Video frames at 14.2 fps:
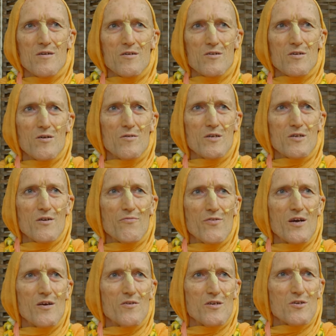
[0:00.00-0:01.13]
So it's a
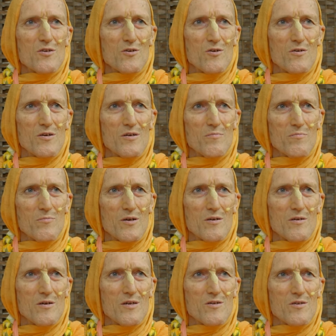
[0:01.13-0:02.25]
fairy story, but
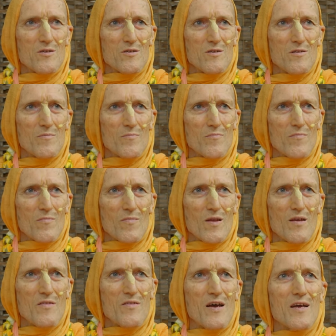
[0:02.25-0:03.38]
it's
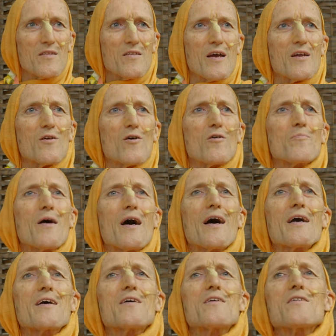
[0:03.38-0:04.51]
they, they look
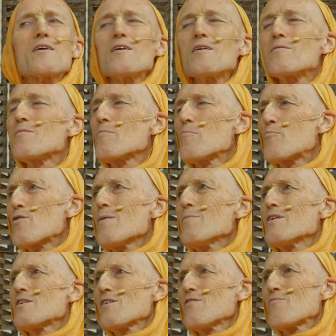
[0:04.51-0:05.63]
back at the
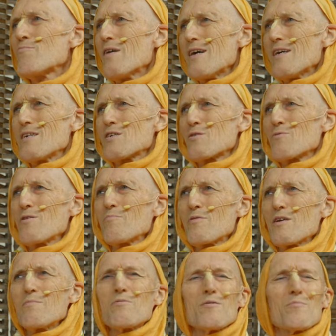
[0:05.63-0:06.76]
primitive past when
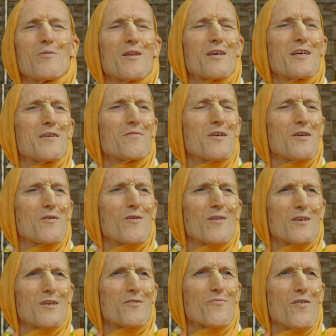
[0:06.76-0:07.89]
people believed in all
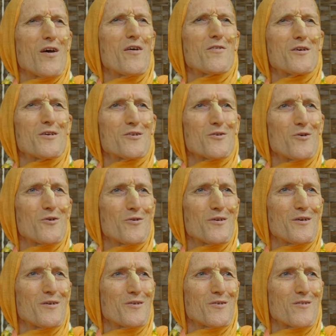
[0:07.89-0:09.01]
these fairy
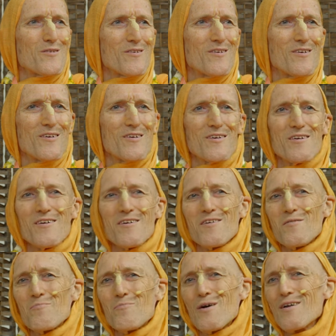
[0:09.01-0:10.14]
stories,
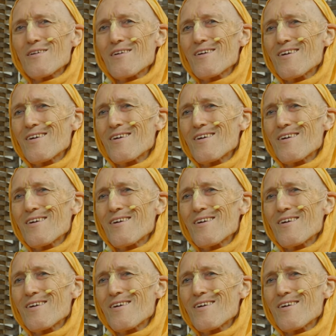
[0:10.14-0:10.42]
but